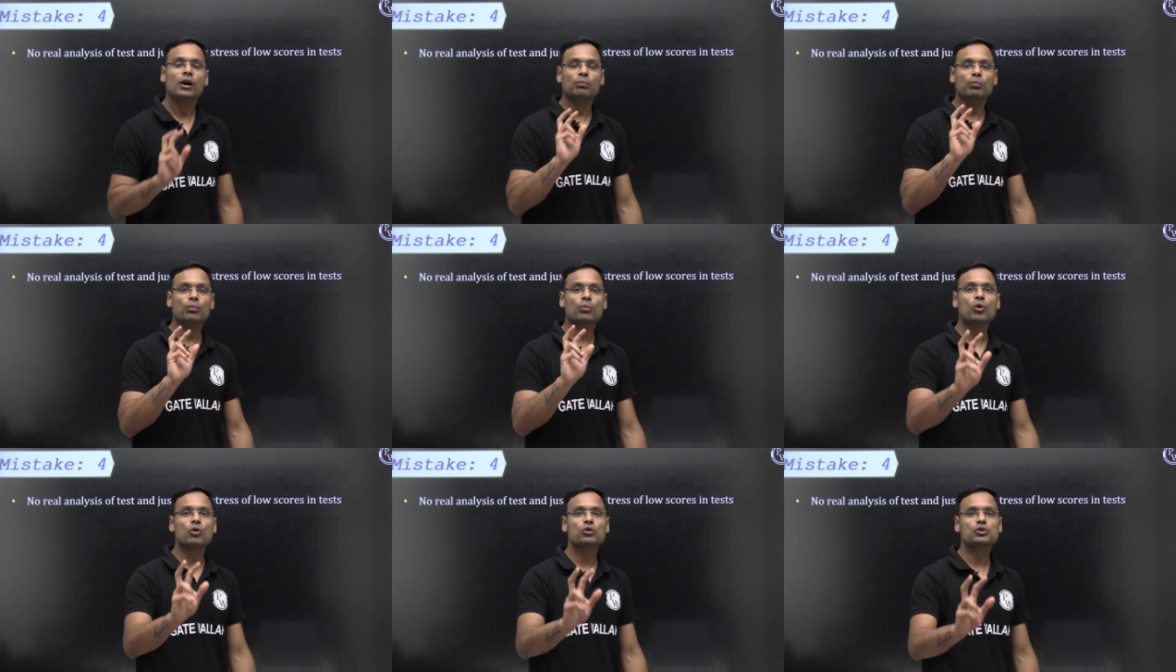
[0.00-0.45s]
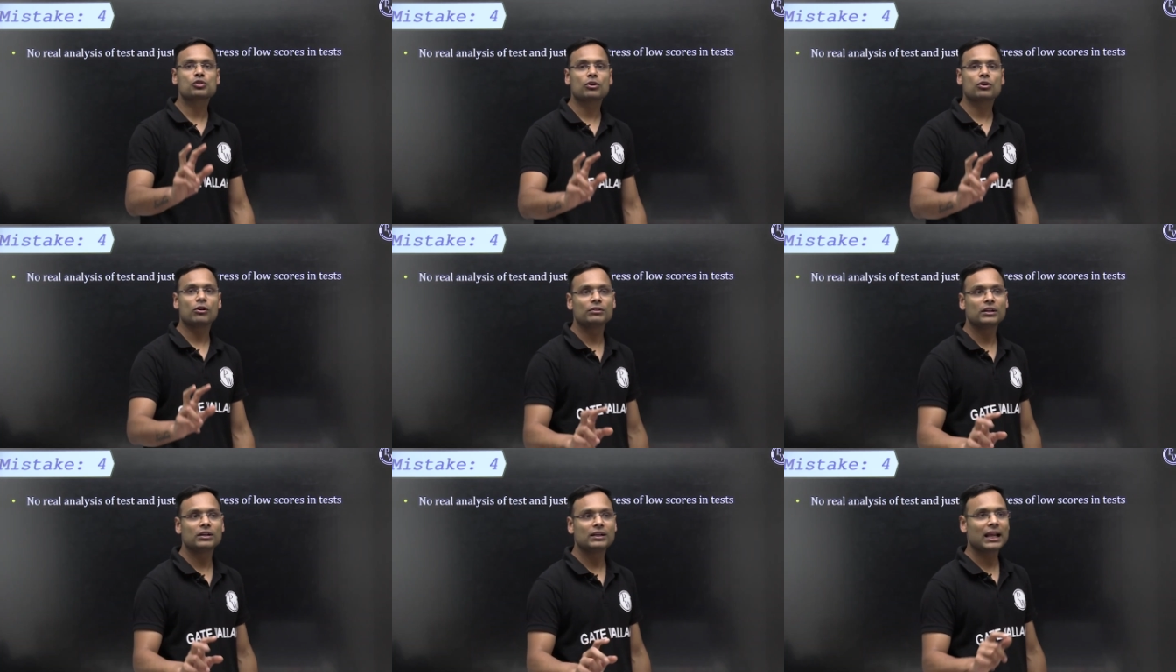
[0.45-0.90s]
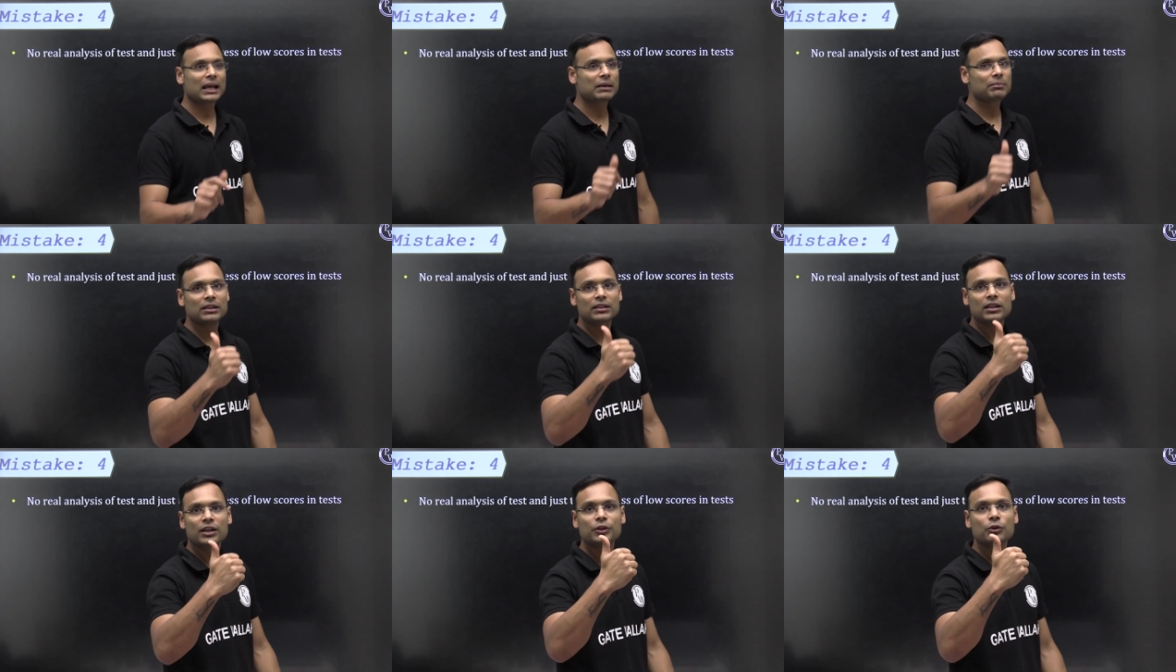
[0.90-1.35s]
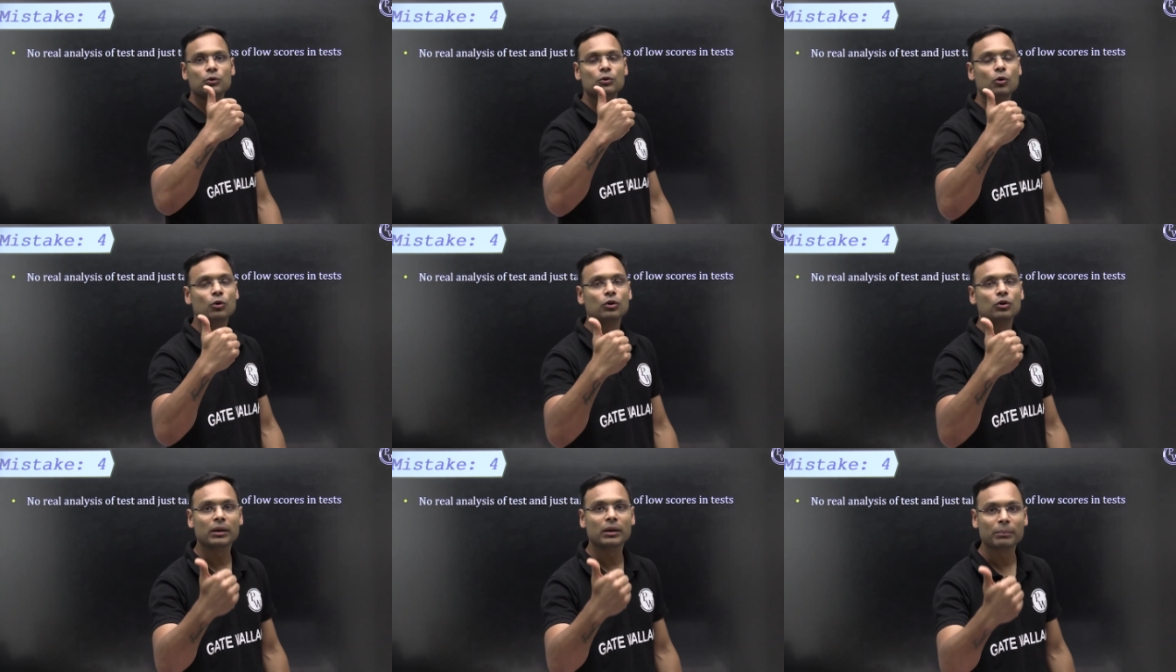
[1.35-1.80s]
Most of the time, either you
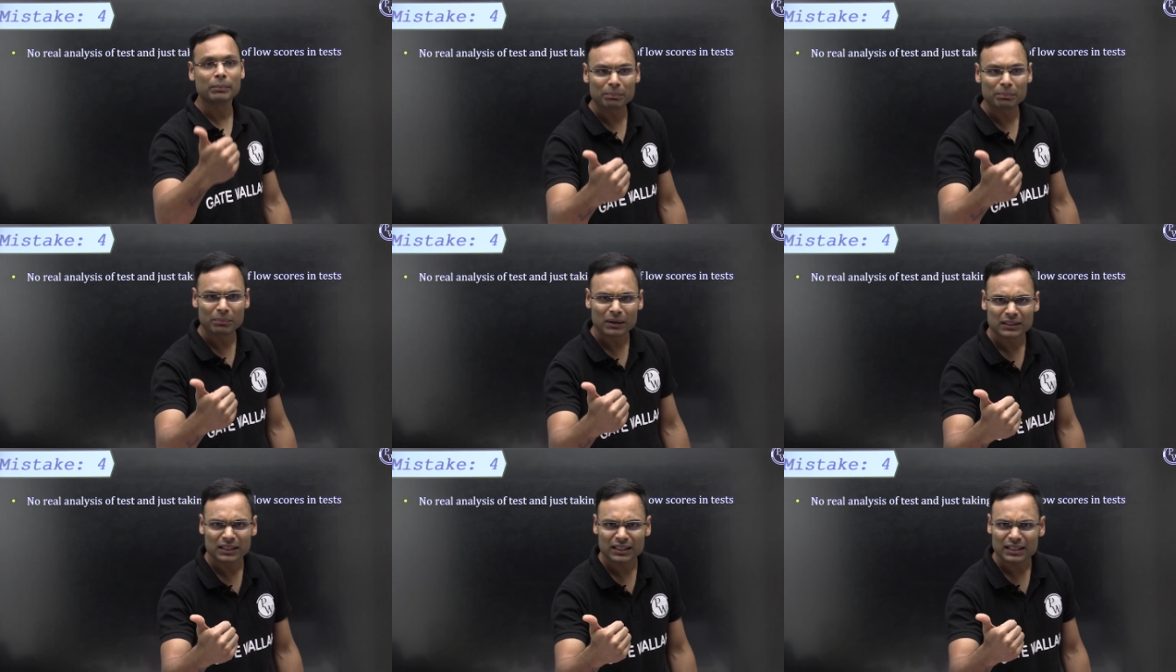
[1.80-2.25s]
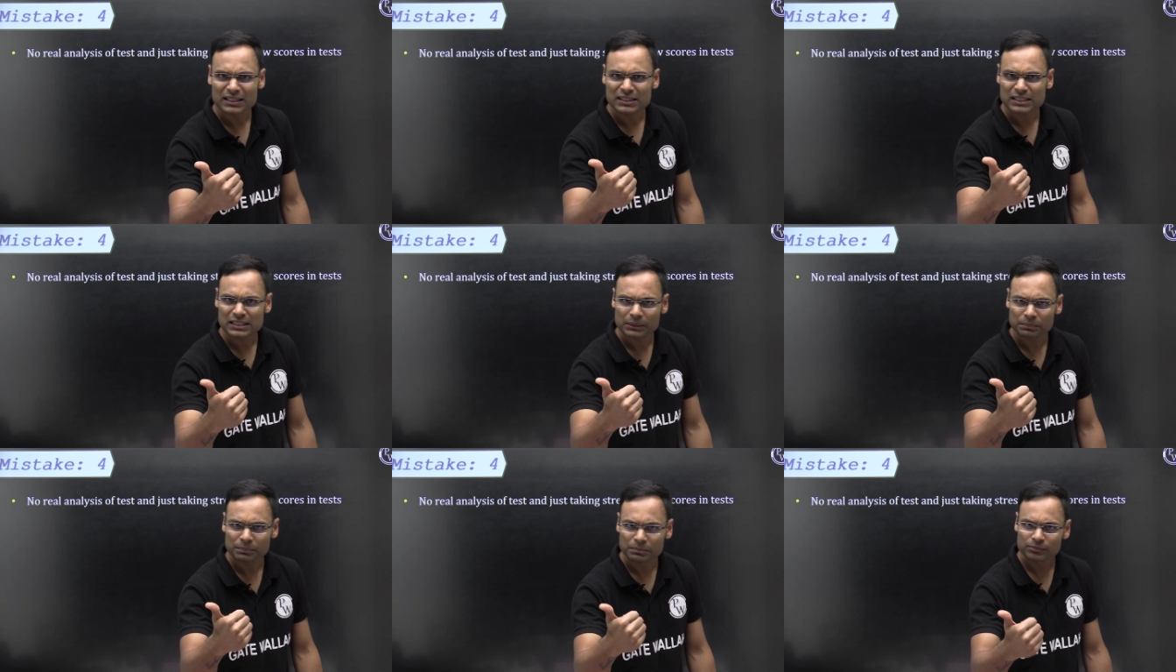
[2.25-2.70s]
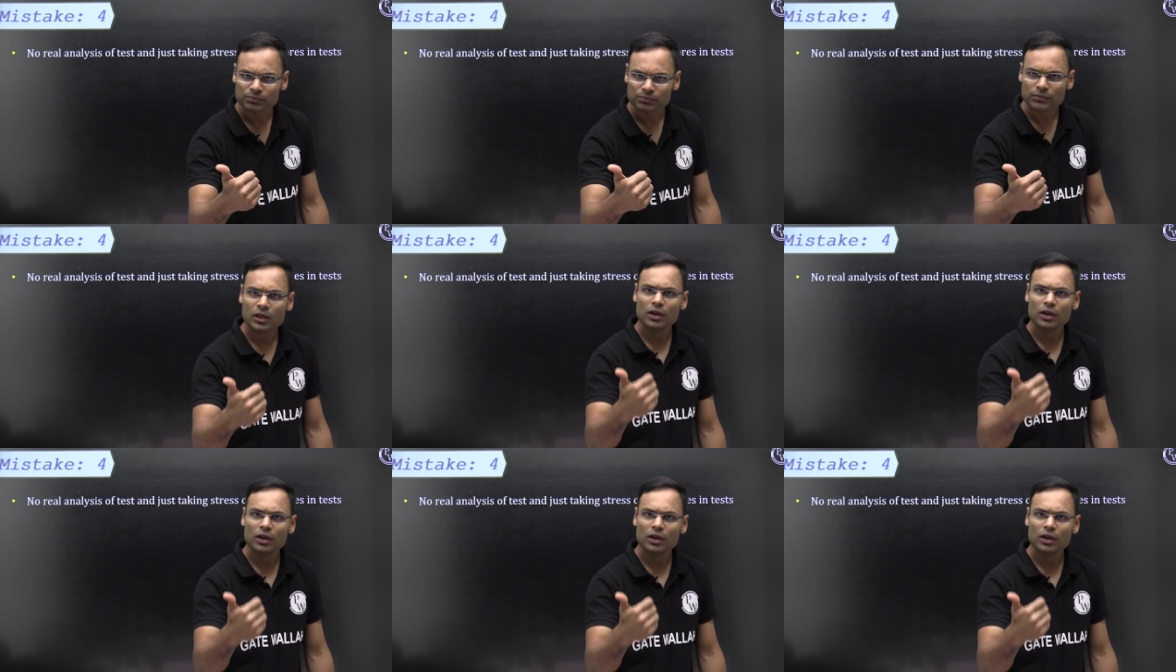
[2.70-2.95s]
don't remember the concept.